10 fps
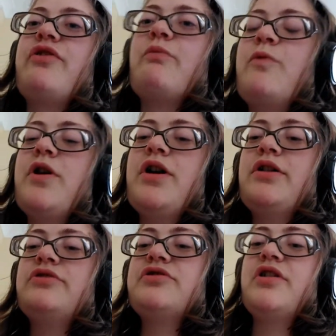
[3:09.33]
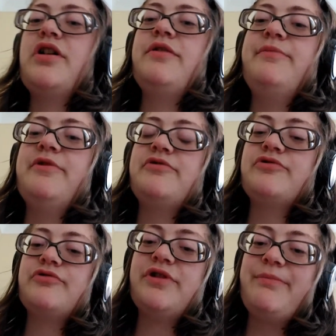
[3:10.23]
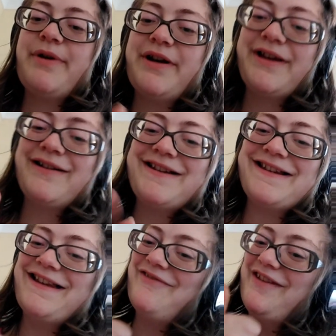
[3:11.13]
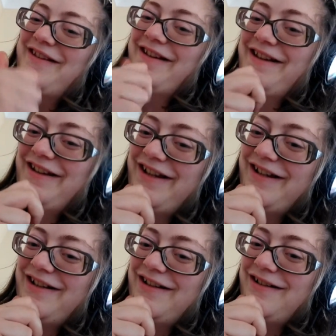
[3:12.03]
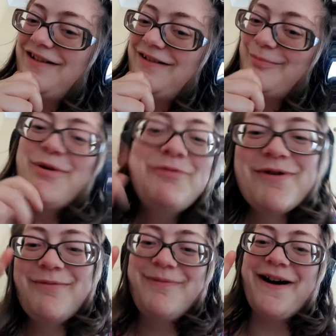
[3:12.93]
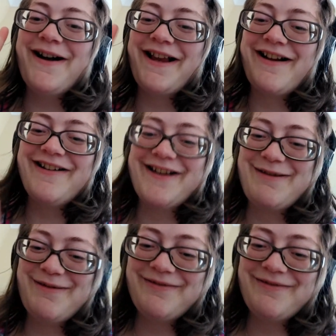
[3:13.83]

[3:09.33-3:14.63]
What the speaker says: the words. I hope you enjoy it. Bye guys, I love you. Boop. Bye guys.